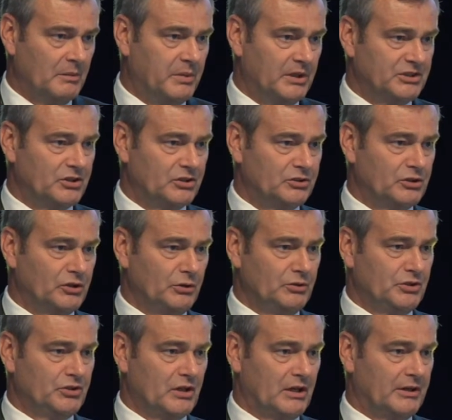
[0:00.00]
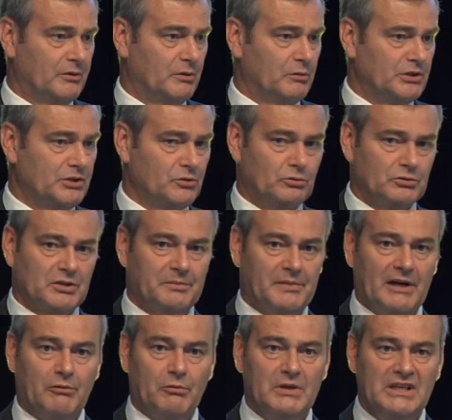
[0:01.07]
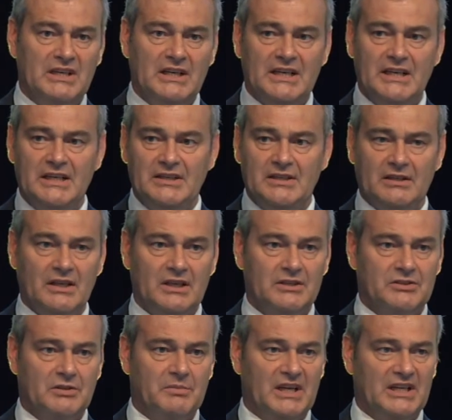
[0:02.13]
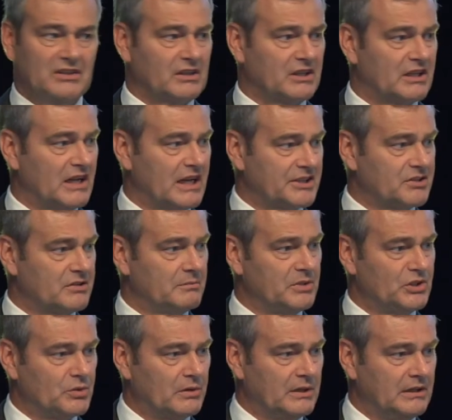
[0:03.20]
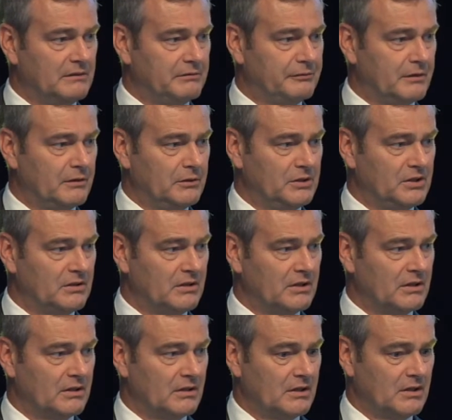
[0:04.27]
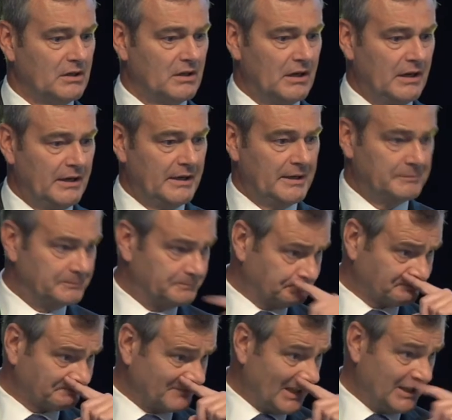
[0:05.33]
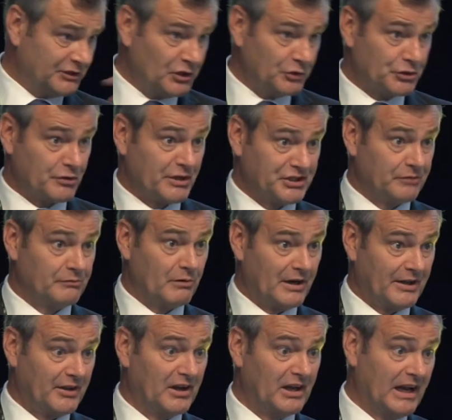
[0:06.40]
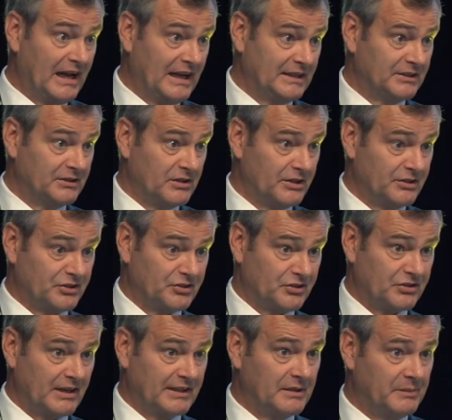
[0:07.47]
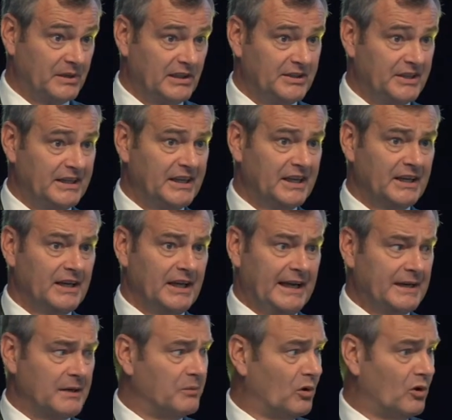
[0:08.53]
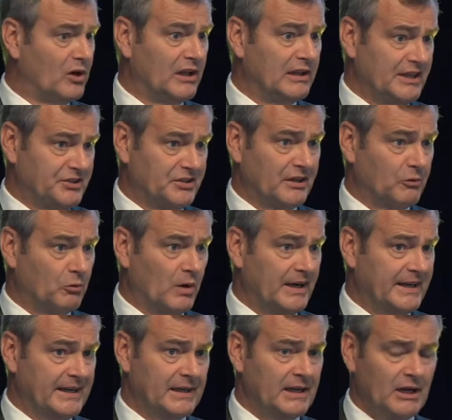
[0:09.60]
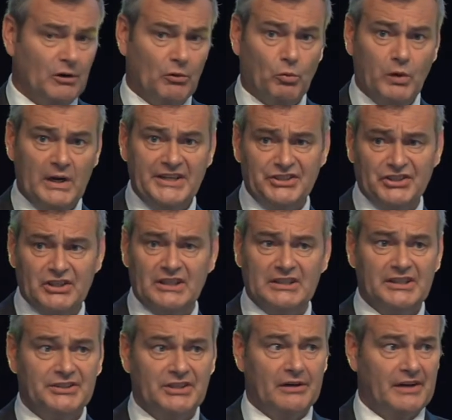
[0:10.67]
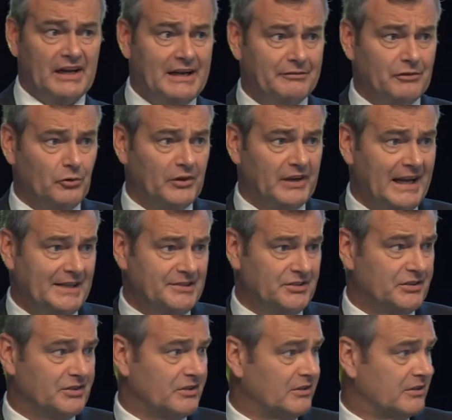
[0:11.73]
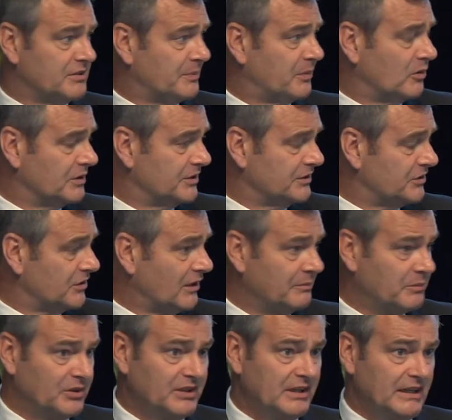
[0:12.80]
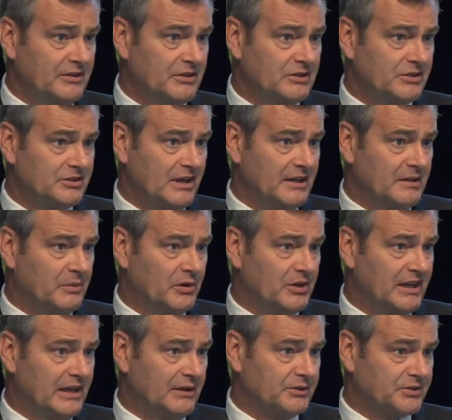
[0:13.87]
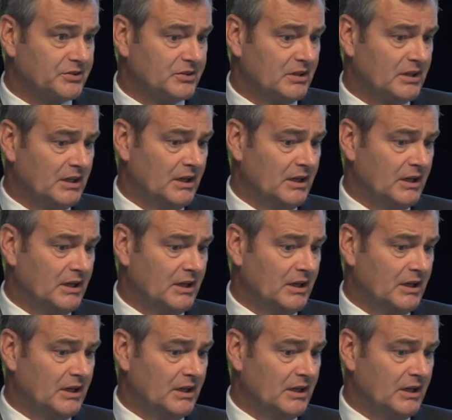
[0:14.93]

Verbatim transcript: But to do so, we talked about we need to make the connection between food um, and nutrition, rather, and uh, sustainability in a more holistic way. We certainly don't have all the answers at this point in time, but neither does anybody else.